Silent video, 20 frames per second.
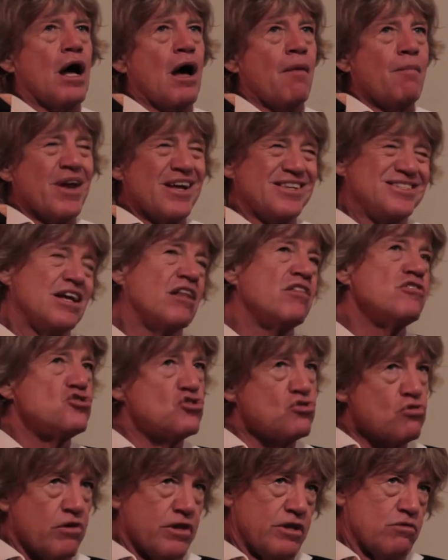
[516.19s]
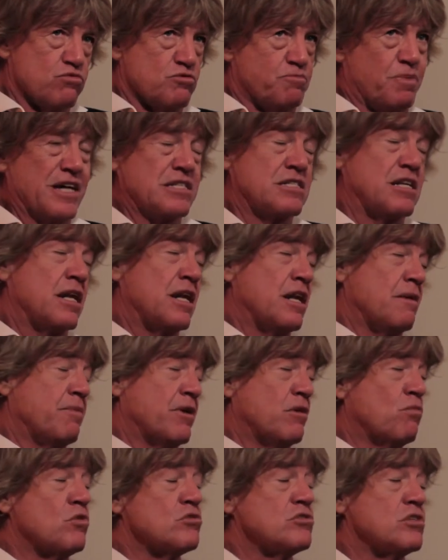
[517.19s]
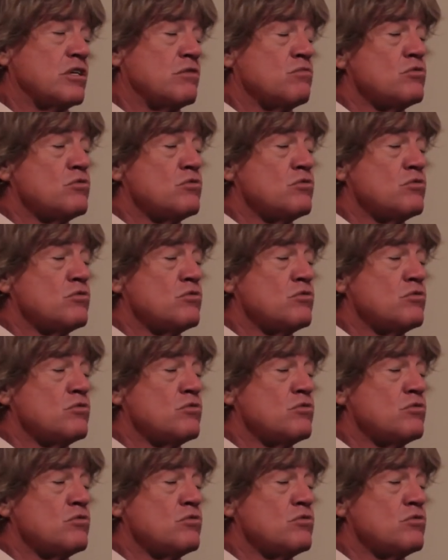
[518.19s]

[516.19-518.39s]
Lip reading: I mean, I tell the story that it was Pasolini, but it wasn't.